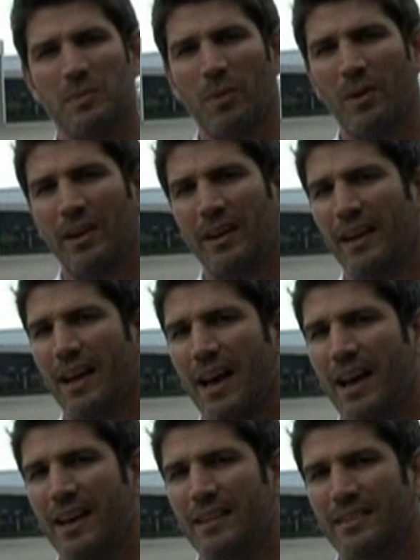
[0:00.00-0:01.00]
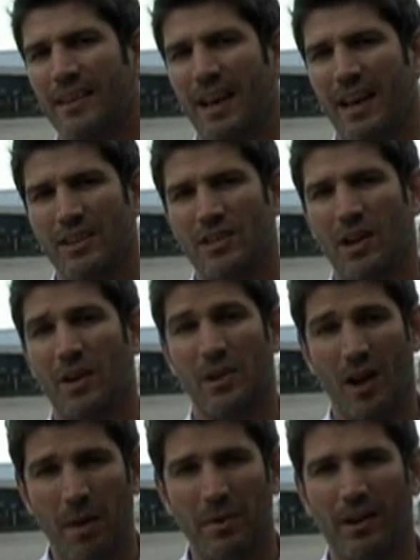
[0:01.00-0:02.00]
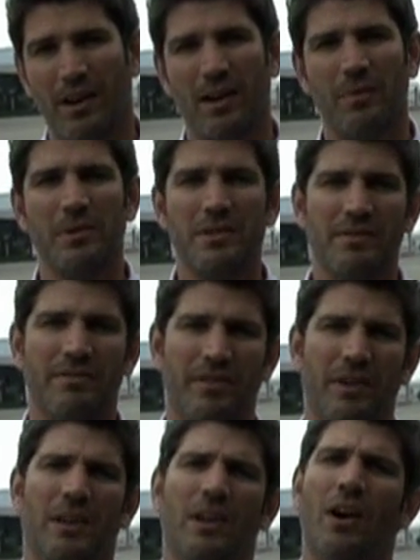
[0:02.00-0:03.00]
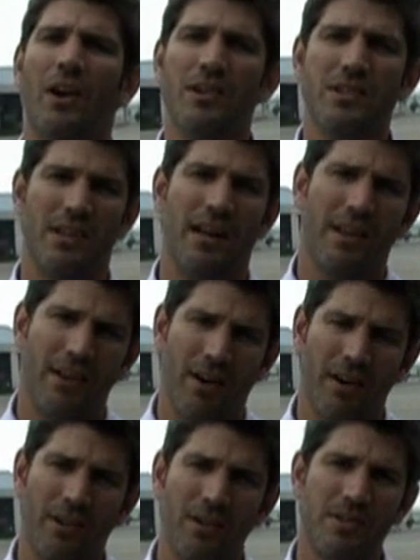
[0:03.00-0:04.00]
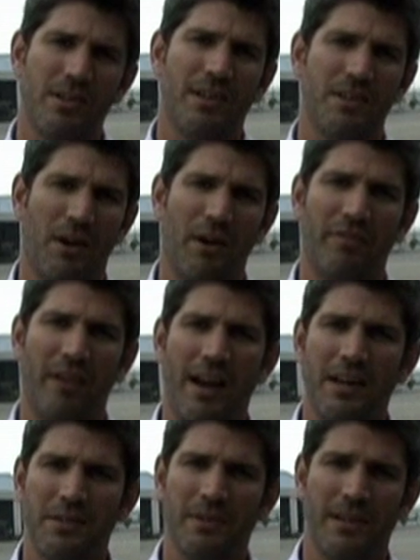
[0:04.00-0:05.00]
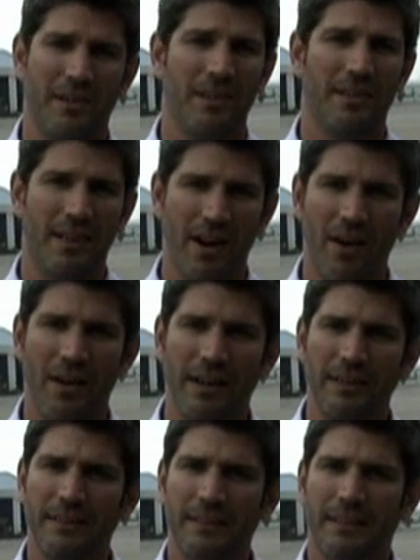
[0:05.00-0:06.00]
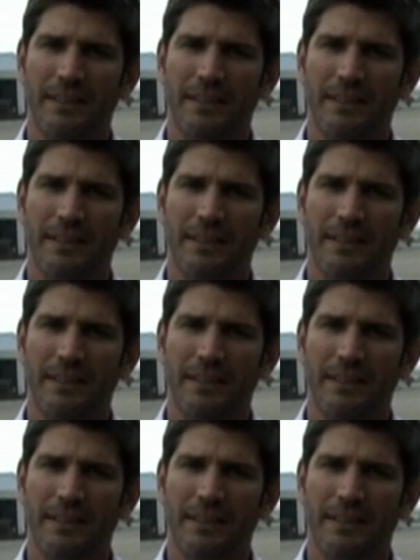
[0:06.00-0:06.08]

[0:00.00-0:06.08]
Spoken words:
this morning at Hangzhou Yamaha, which is a very large state-of-the-art acoustic guitar factory here in the area.